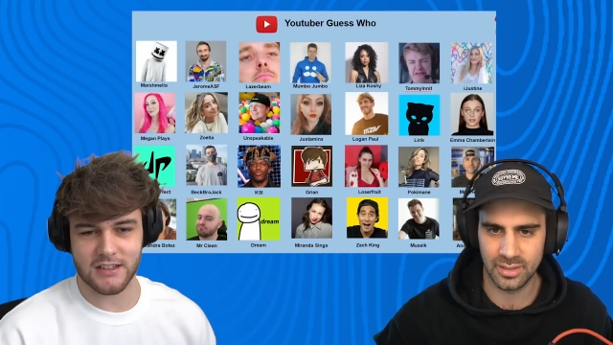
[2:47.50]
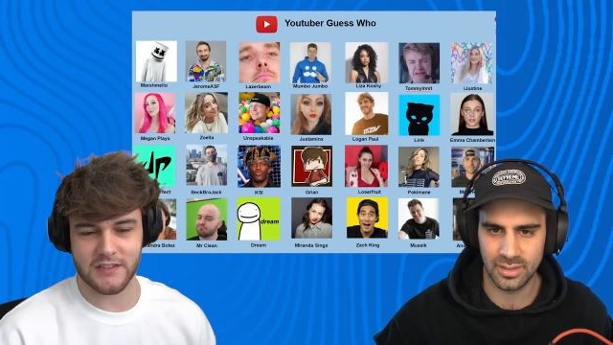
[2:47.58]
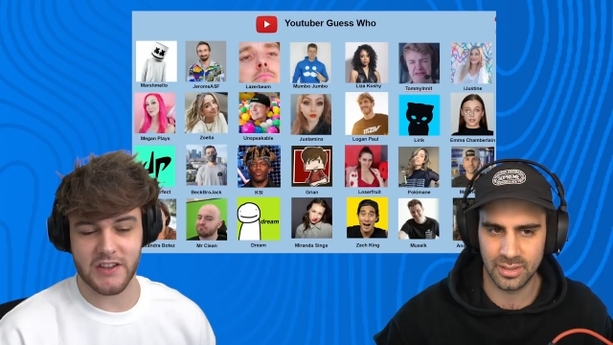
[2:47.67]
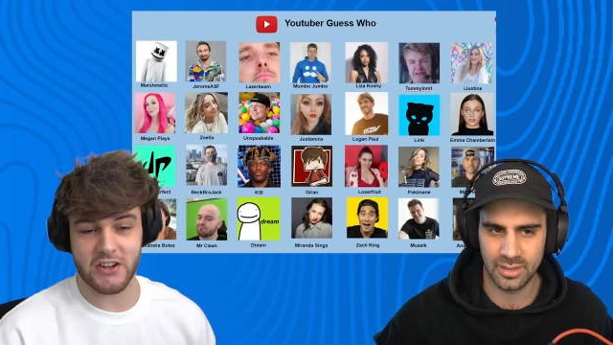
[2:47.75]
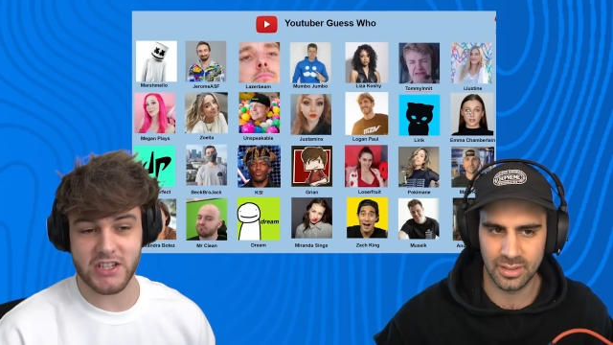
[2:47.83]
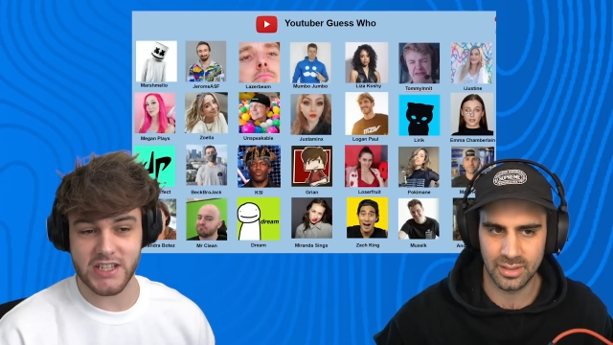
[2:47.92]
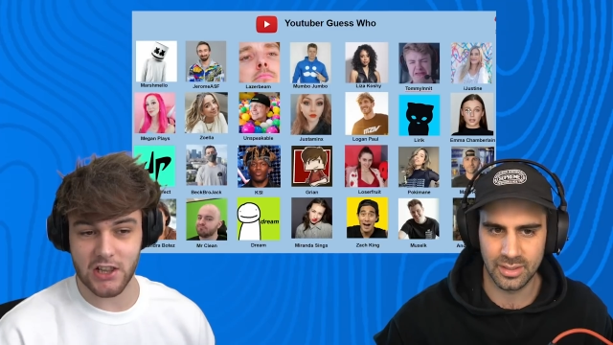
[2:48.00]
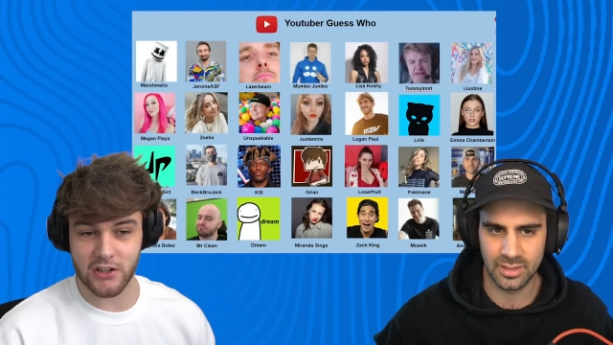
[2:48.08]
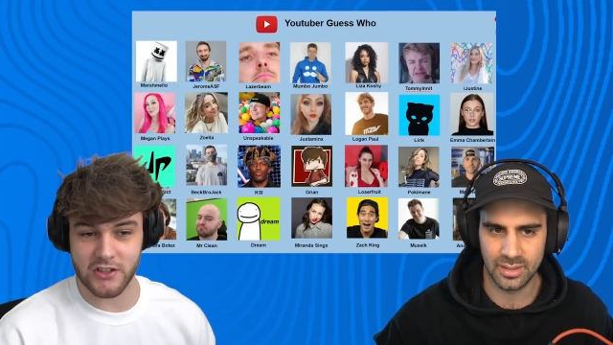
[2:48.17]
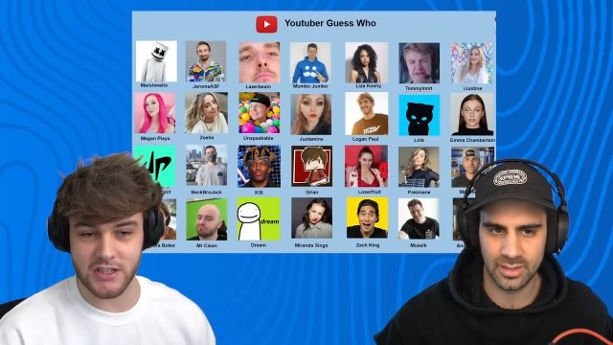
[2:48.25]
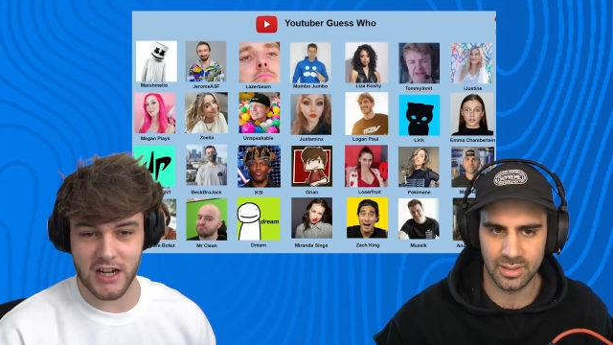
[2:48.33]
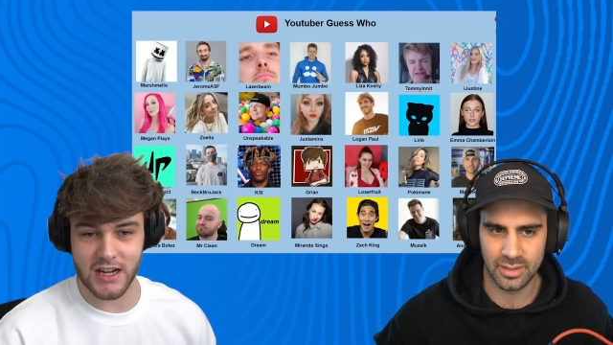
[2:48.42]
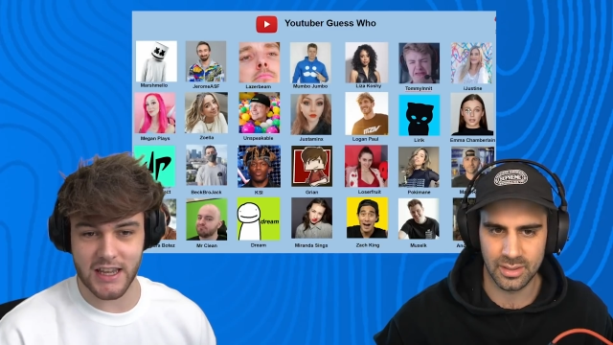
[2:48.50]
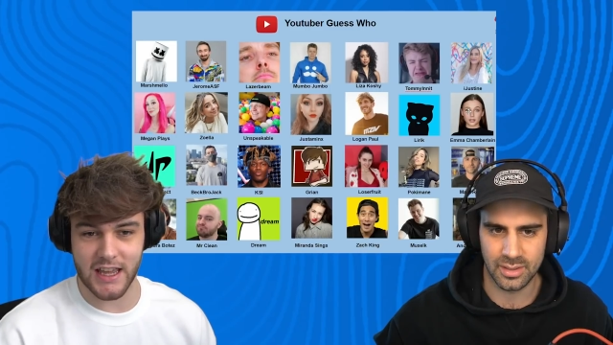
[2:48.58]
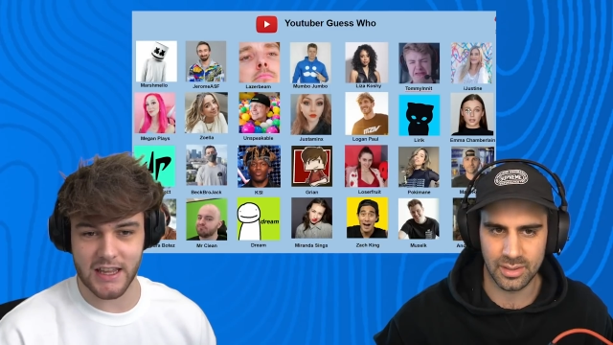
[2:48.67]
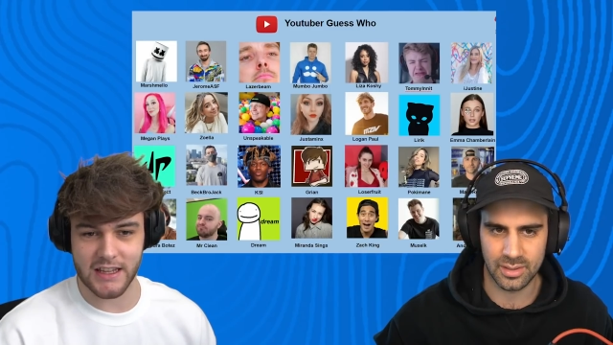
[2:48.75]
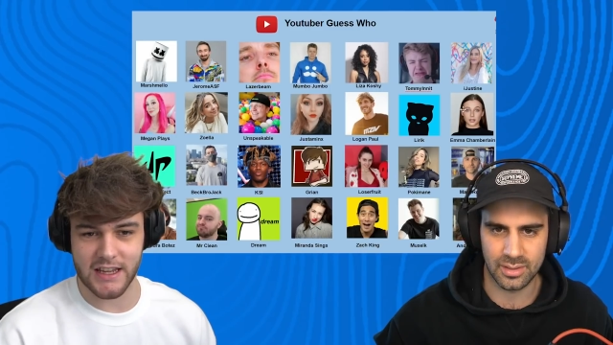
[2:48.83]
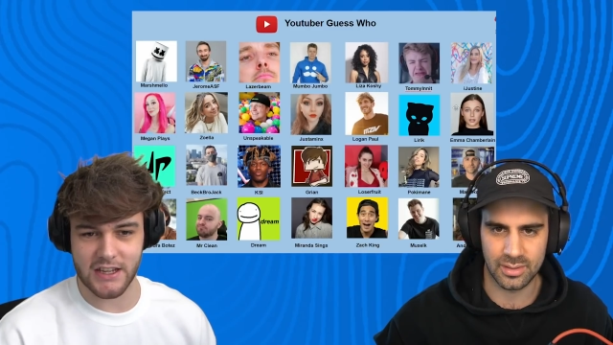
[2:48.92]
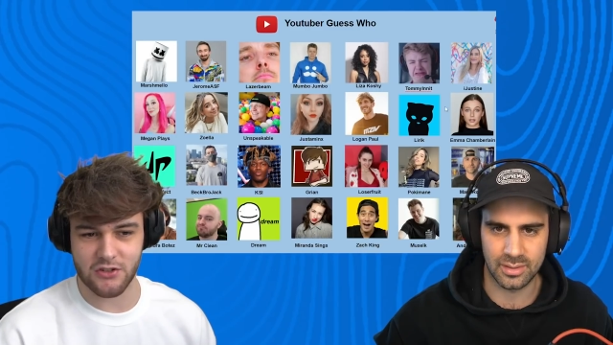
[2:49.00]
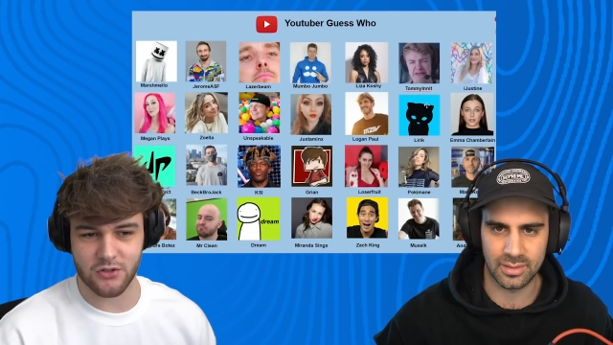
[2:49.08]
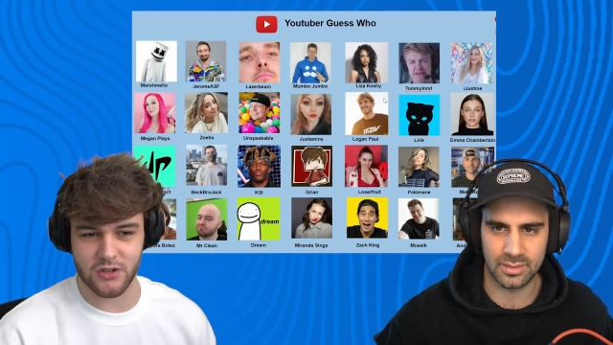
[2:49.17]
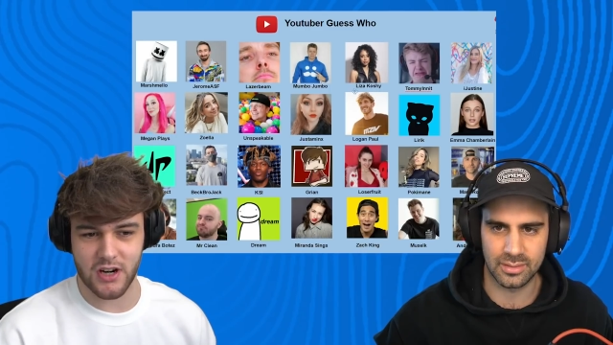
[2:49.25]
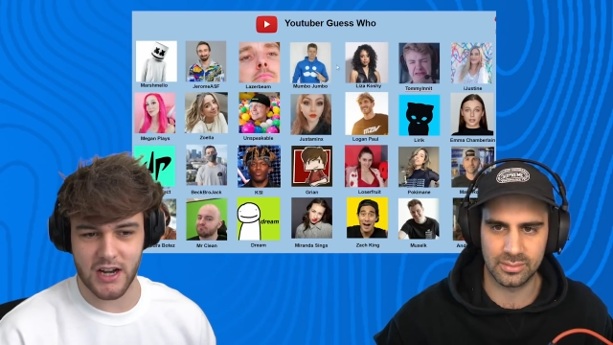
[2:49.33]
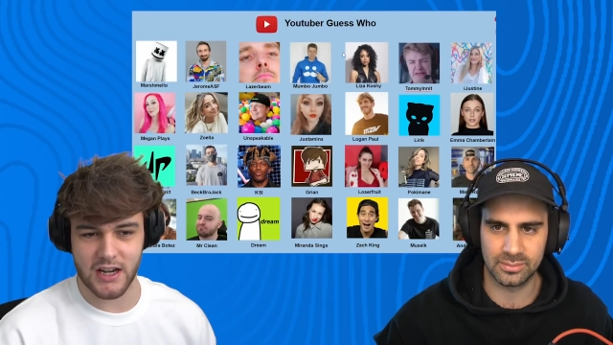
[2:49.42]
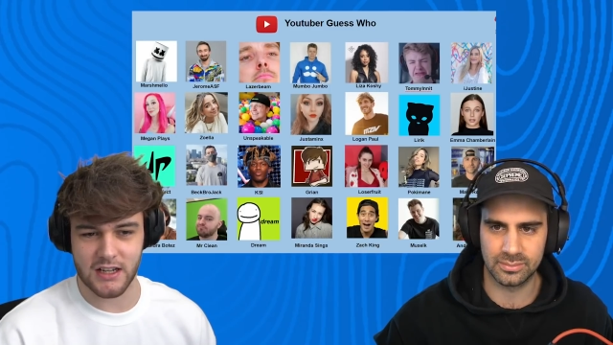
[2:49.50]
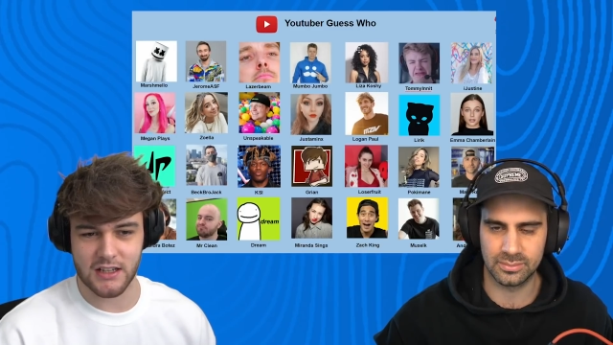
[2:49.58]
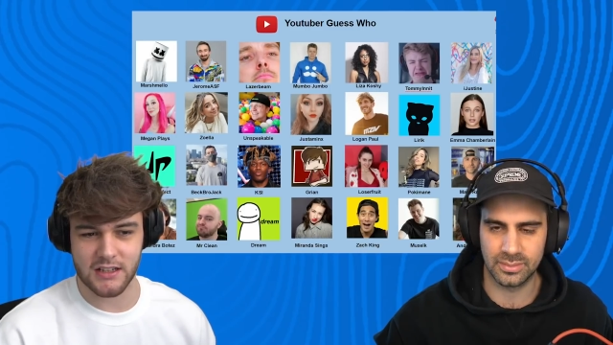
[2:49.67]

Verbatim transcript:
Speaker 1: There is a lot of dark hair. Yeah, you're right.